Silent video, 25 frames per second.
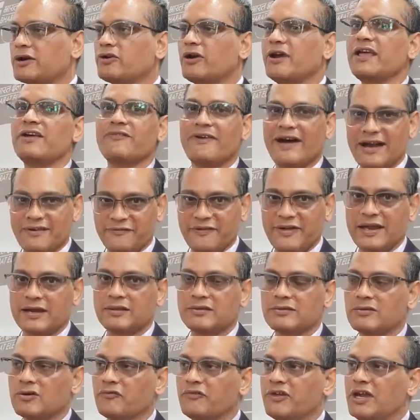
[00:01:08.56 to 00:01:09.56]
electronic
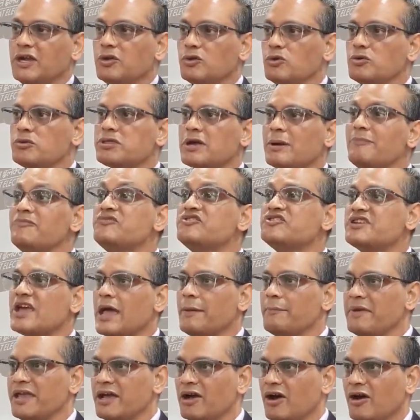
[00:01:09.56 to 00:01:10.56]
warfare. So we do some
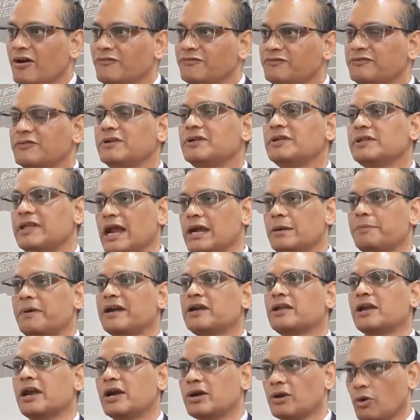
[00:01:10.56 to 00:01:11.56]
jamming of that
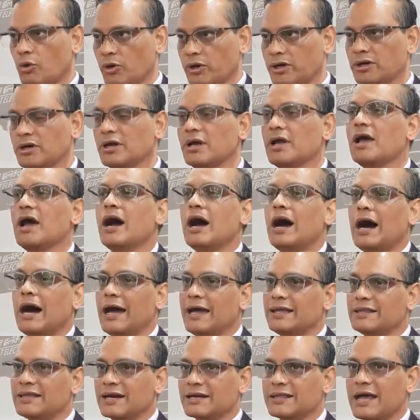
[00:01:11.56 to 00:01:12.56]
particular drone,
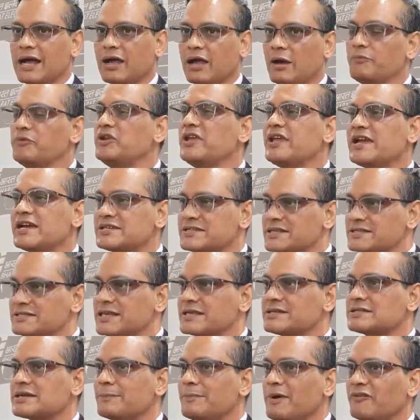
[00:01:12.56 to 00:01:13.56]
either the
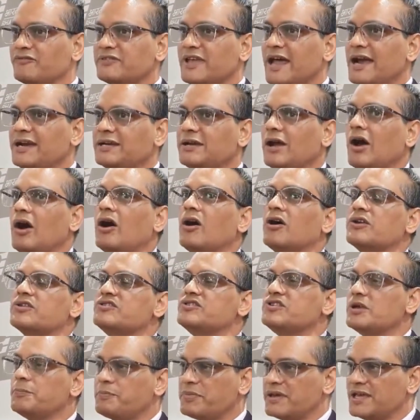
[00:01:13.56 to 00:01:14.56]
communication system of that
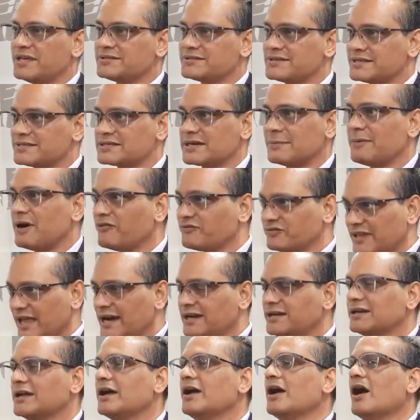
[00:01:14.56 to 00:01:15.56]
or GPS system of
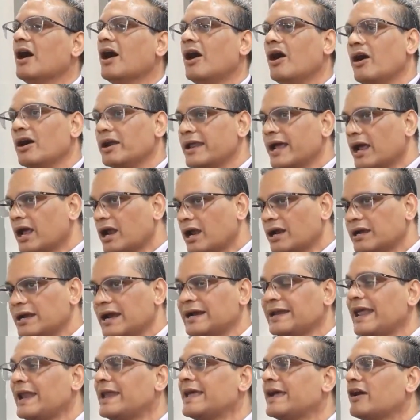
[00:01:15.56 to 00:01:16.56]
that or a
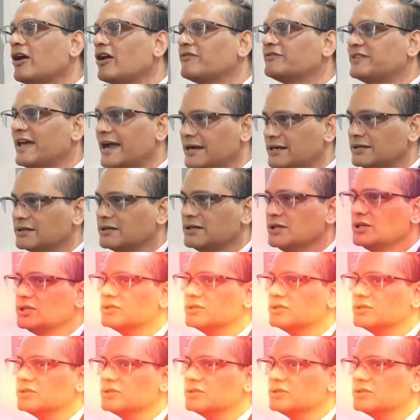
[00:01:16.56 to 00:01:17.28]
data link of that.